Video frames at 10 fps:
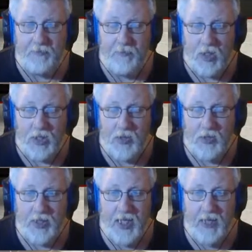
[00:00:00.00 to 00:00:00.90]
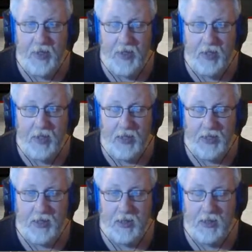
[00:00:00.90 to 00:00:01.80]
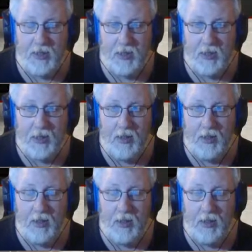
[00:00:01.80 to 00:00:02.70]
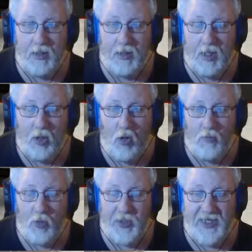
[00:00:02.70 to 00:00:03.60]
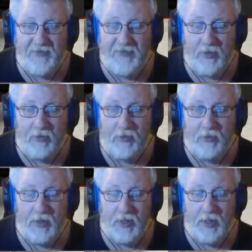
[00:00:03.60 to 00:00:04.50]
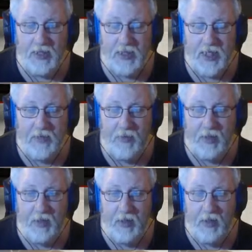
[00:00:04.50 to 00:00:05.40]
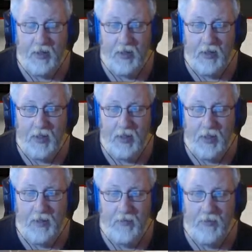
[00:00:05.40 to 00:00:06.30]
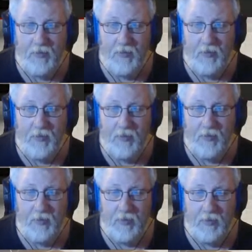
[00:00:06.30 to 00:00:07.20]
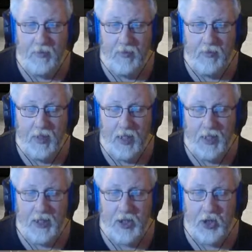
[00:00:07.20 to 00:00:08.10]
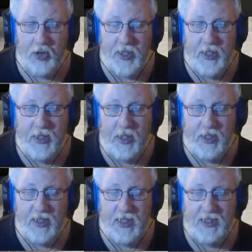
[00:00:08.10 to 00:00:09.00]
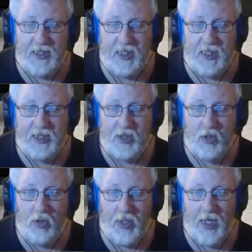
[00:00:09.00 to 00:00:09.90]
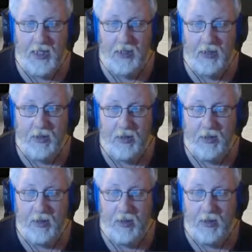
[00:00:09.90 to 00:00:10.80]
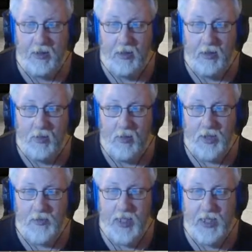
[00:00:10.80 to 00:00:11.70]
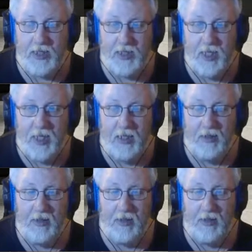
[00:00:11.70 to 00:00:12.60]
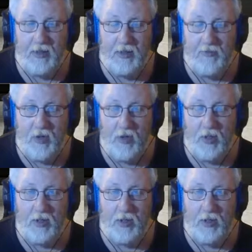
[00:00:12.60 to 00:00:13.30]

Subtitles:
So their aiming is a lot more difficult in this game, and the shooting assist isn't on either, which means that you've got